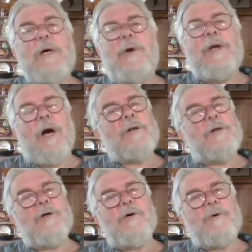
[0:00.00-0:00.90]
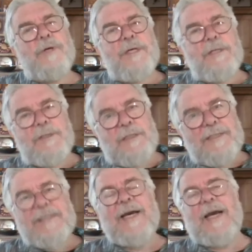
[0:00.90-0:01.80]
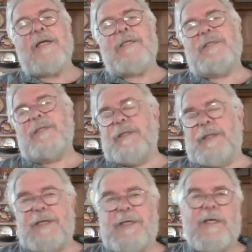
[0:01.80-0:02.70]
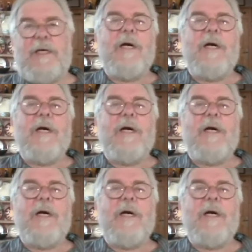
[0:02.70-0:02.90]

we can't always detect the